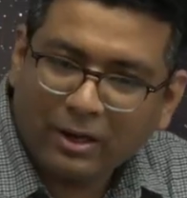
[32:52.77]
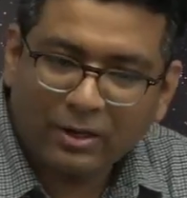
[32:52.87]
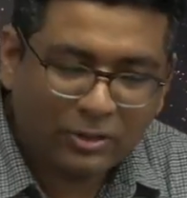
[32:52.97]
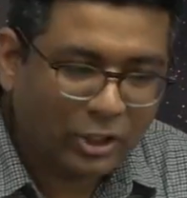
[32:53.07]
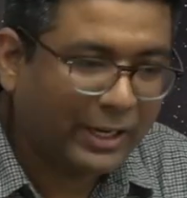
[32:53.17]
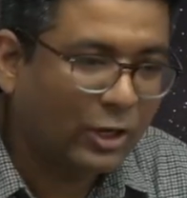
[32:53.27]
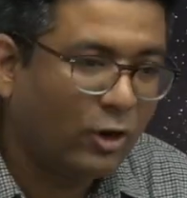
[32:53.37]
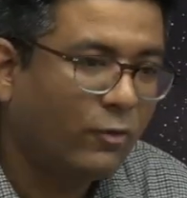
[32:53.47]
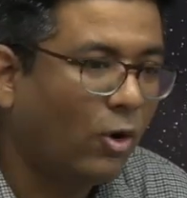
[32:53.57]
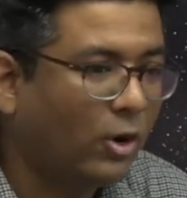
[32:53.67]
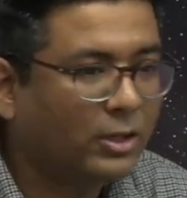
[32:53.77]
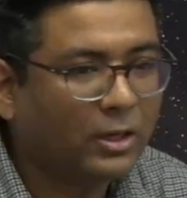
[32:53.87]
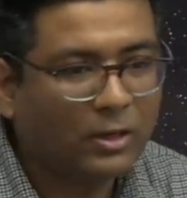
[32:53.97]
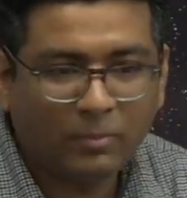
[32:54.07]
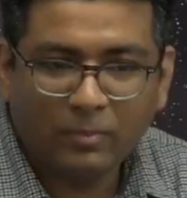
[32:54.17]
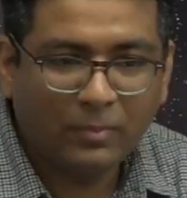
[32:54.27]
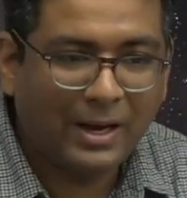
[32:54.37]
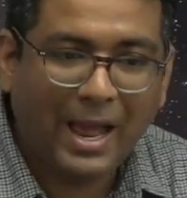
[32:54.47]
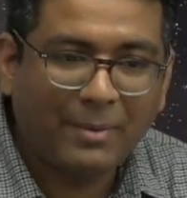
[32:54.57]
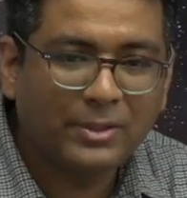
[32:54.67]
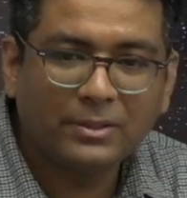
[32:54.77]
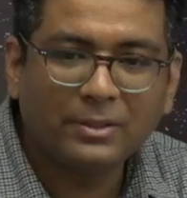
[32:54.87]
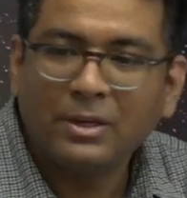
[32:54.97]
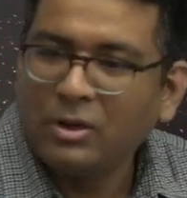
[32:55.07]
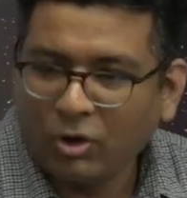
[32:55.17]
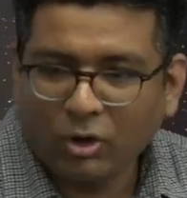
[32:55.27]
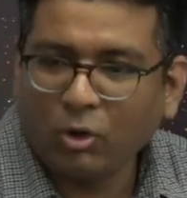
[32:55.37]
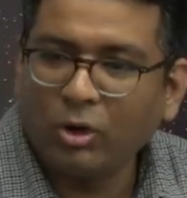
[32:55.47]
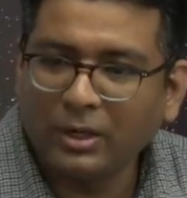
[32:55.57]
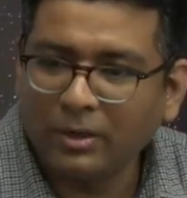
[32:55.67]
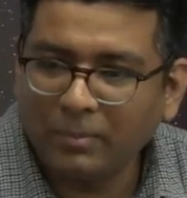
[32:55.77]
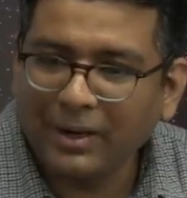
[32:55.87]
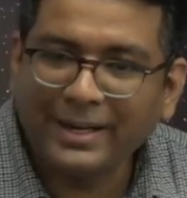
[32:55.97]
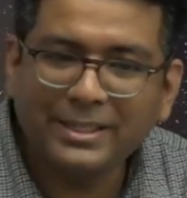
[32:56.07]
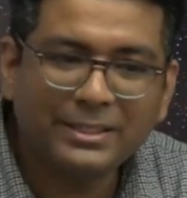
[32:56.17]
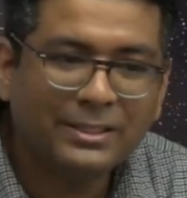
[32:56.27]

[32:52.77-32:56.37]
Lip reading: shutting off all the lamps or all the lights,